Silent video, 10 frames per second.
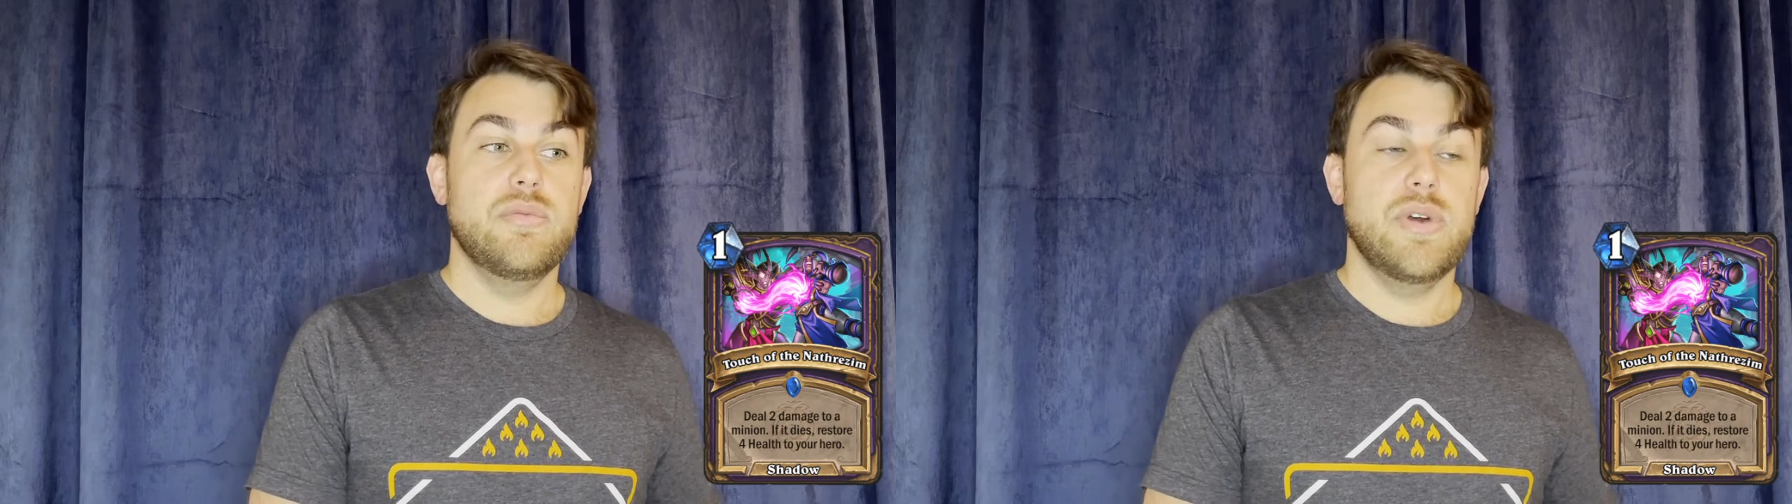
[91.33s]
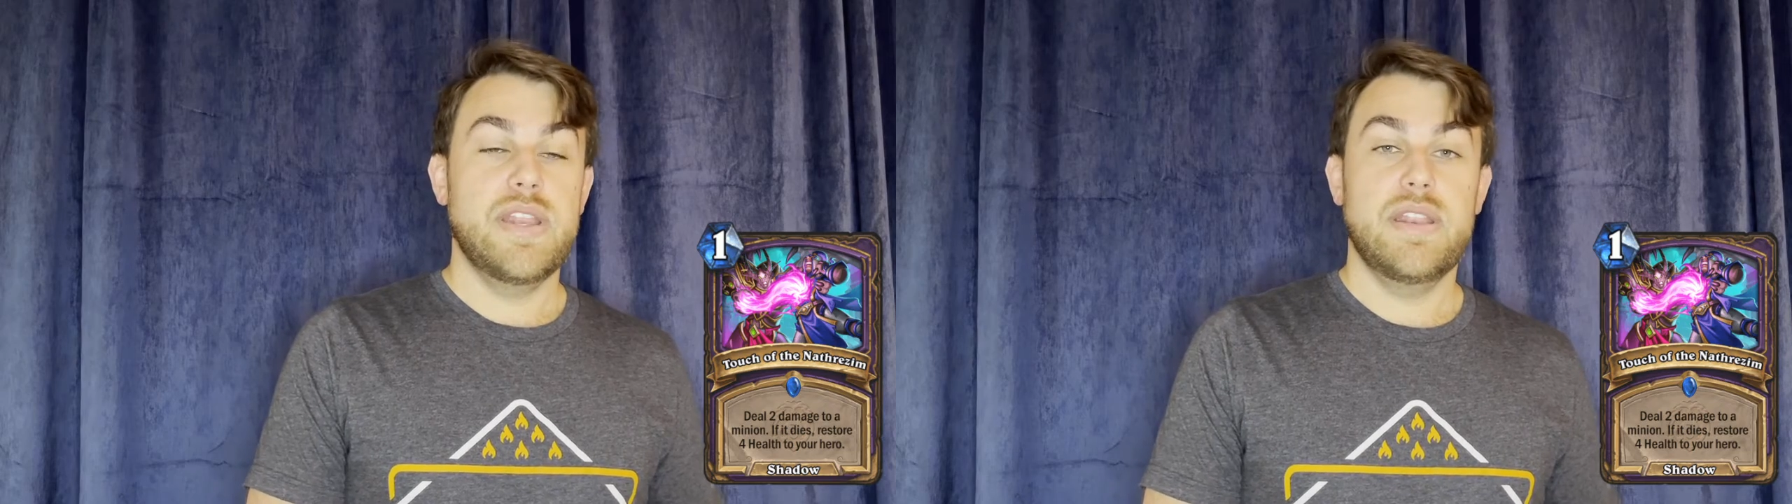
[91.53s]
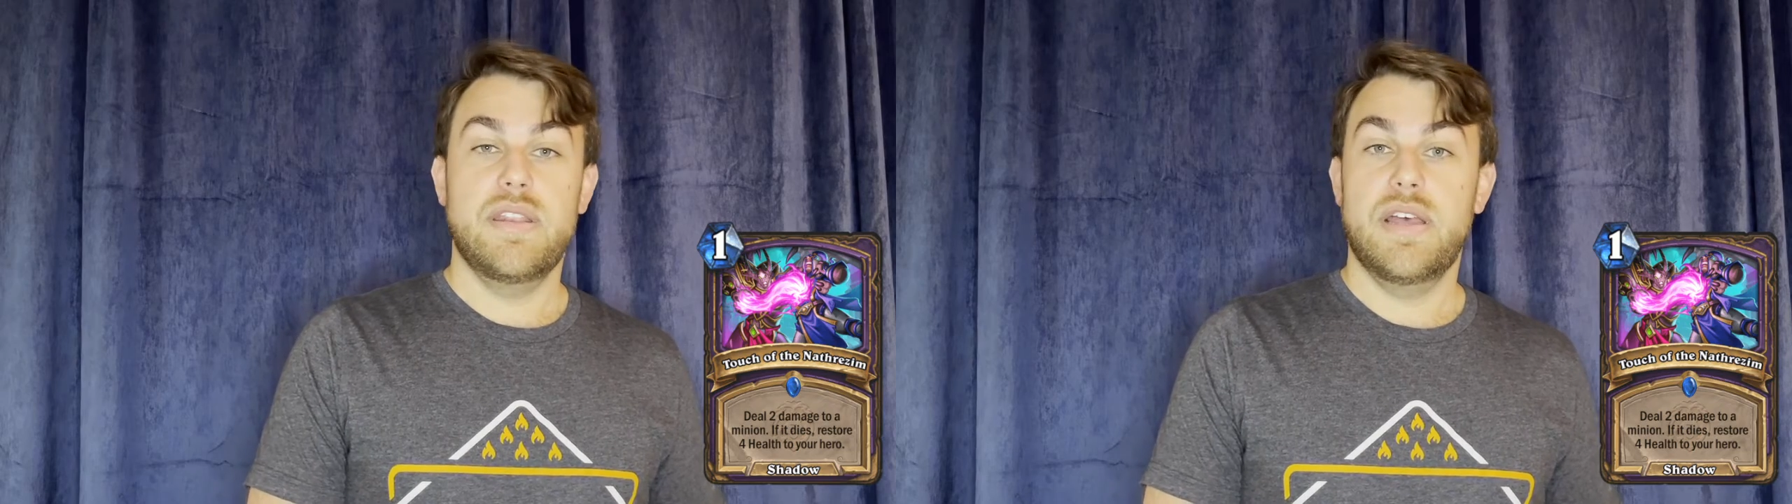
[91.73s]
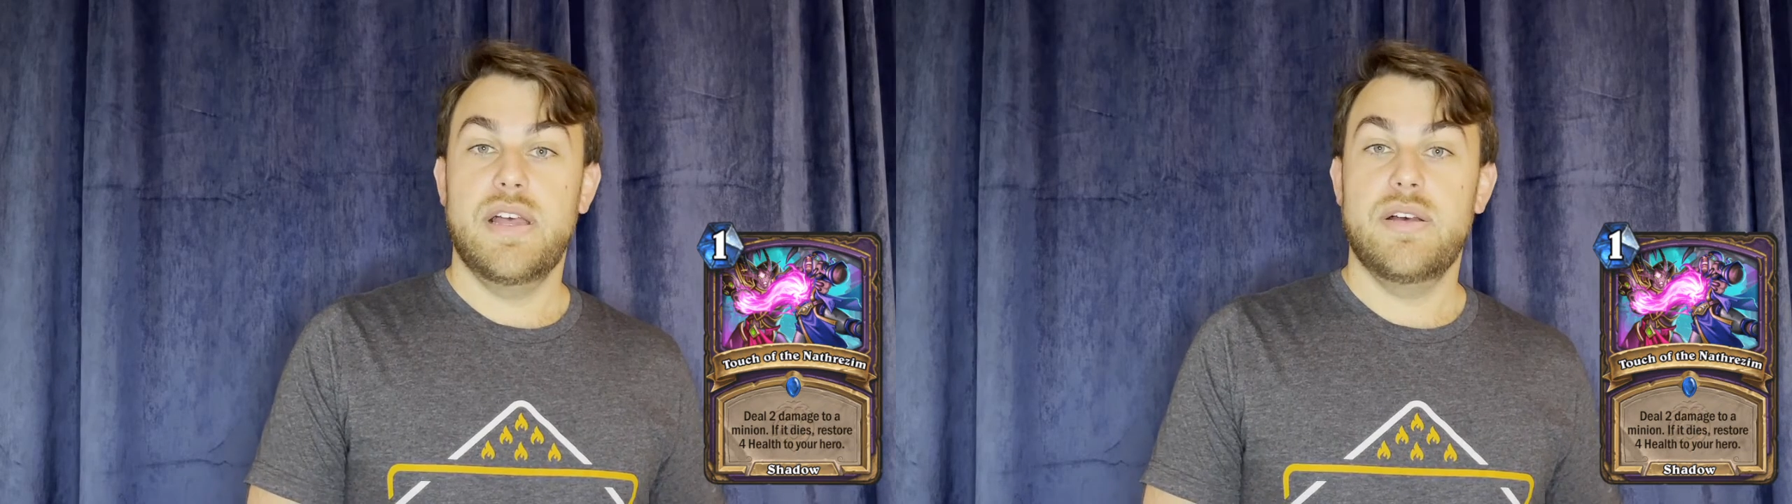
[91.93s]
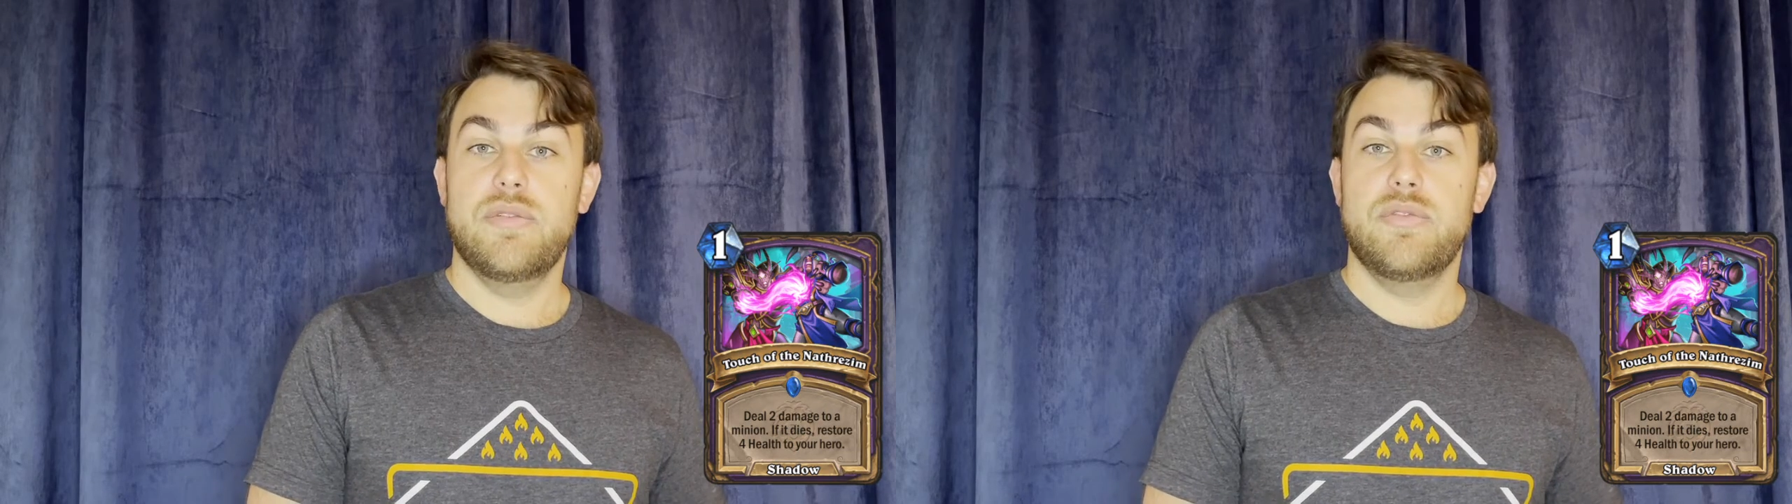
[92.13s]
when
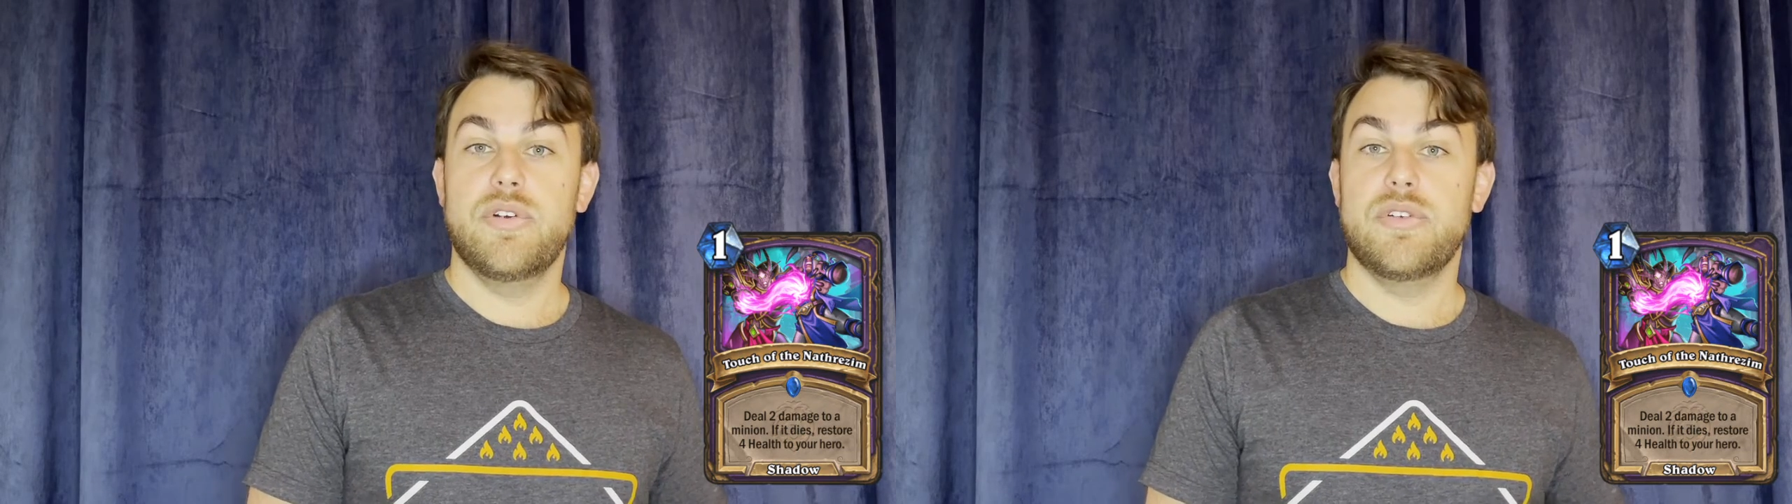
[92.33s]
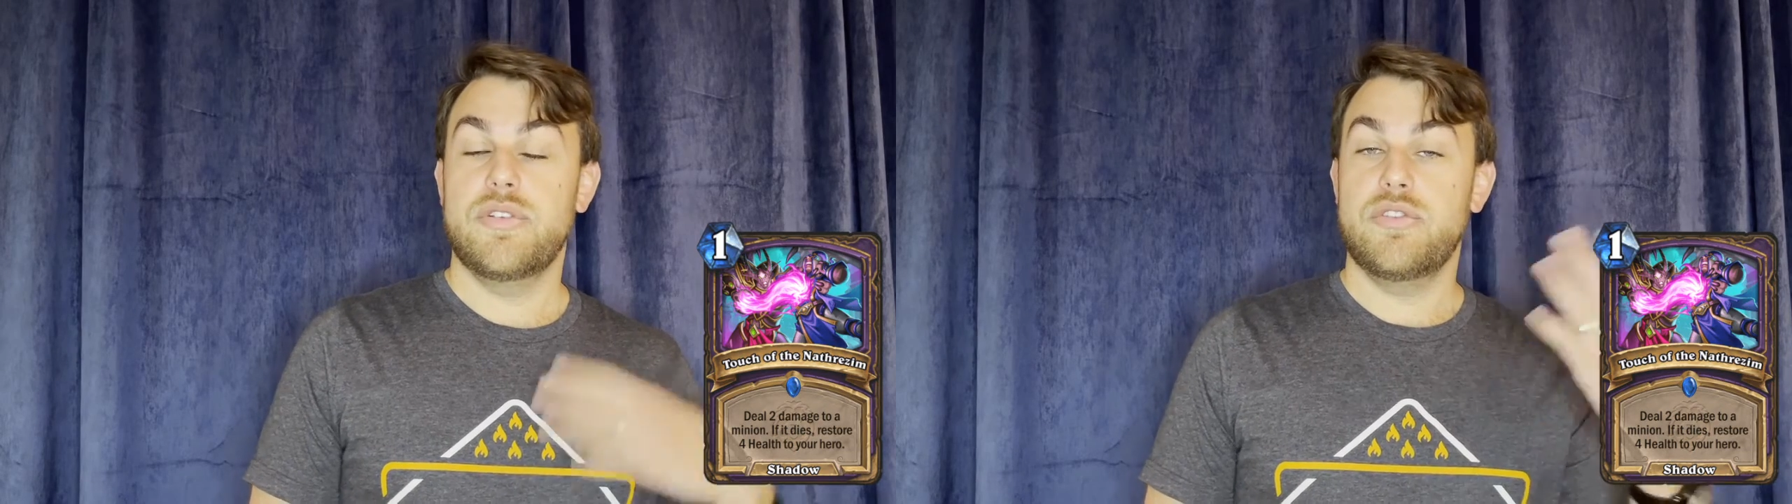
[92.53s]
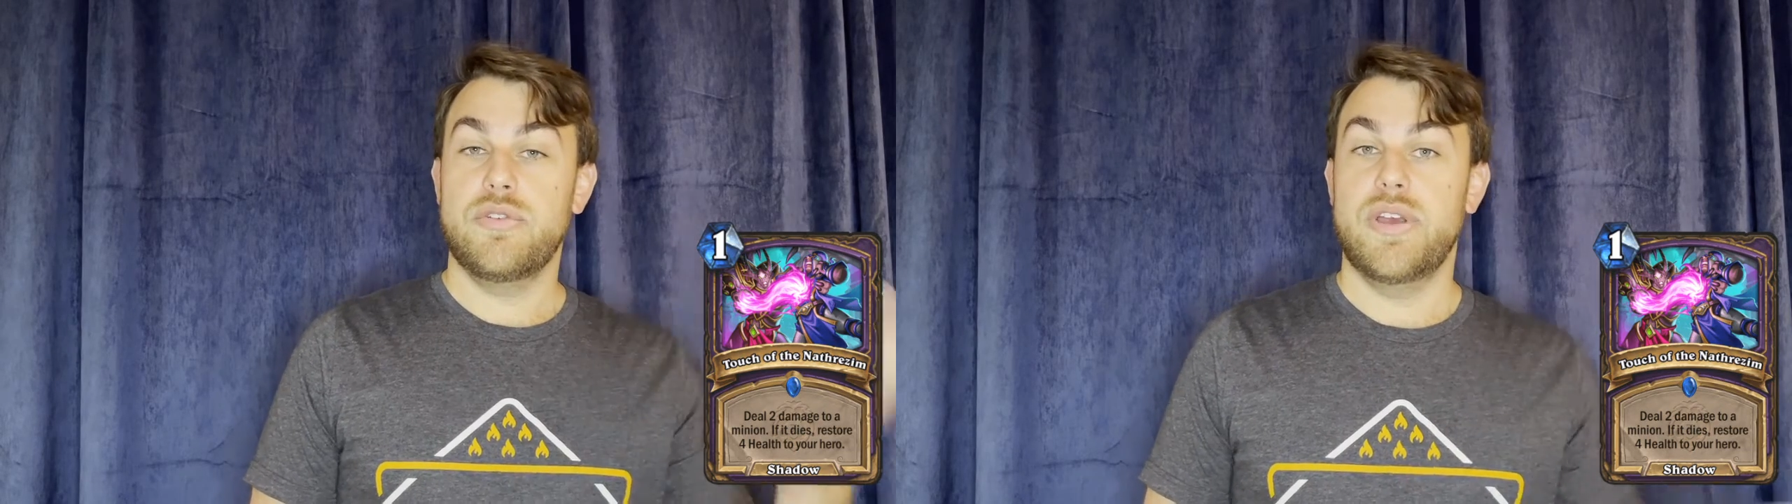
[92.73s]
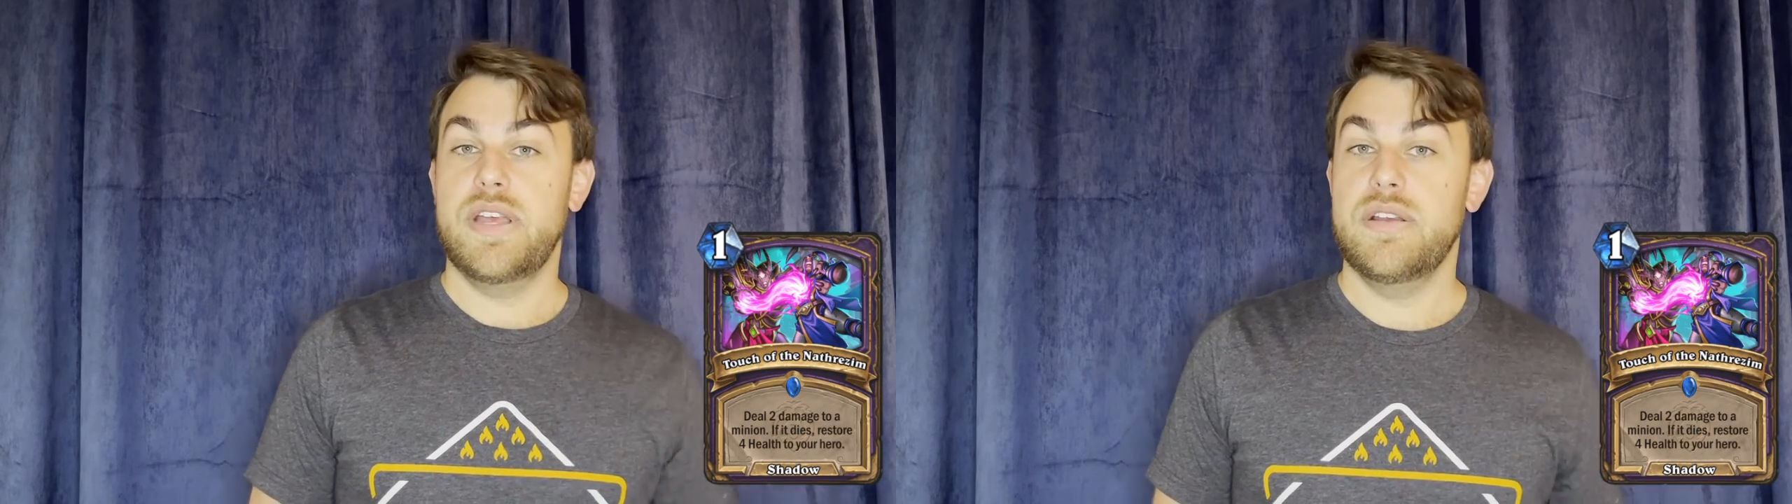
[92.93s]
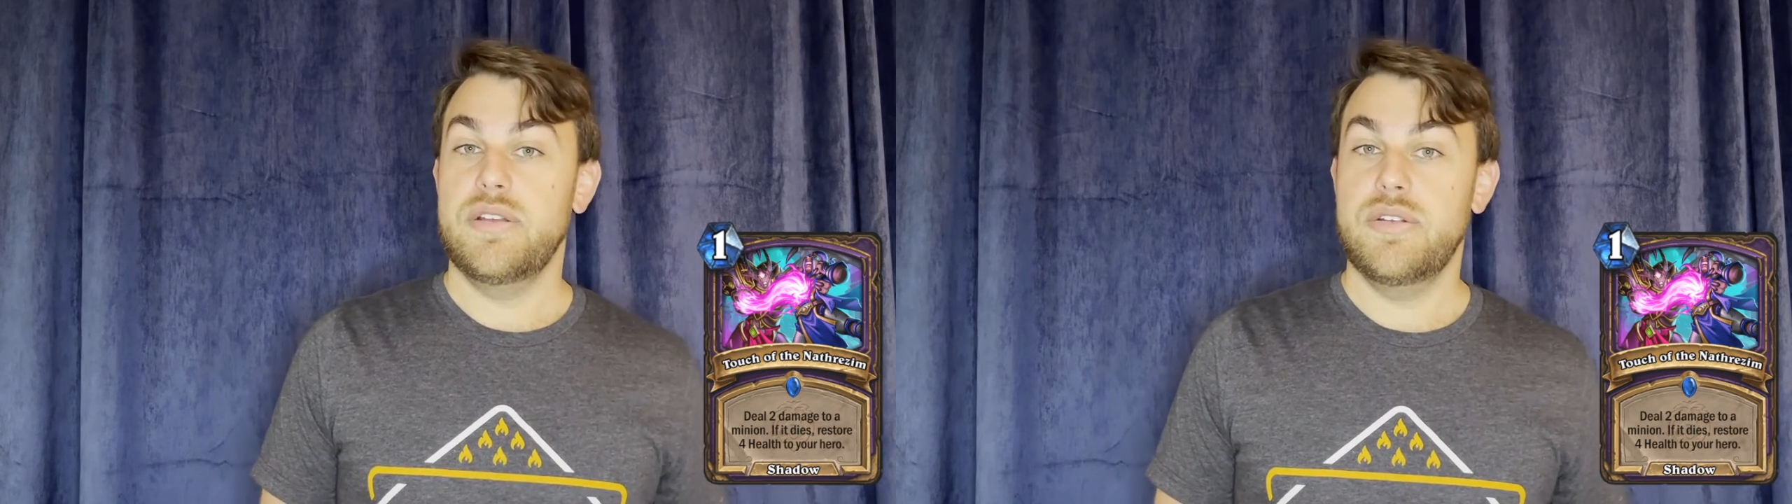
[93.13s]
for
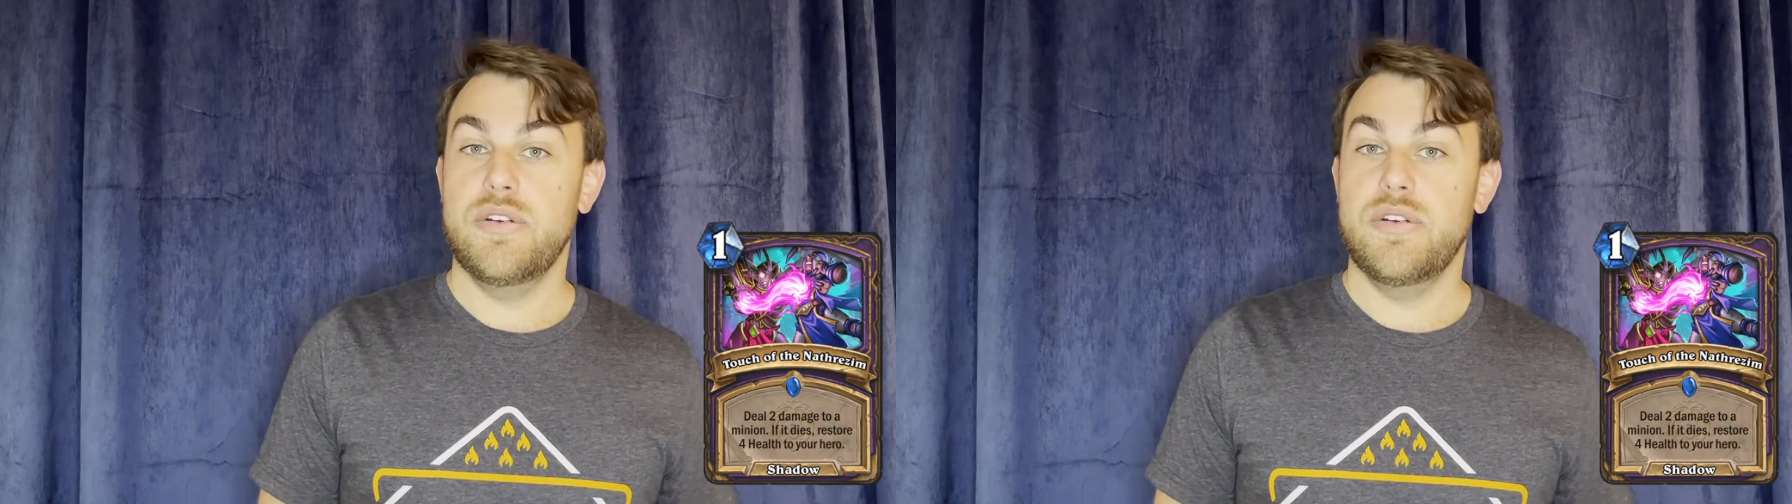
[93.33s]
destroying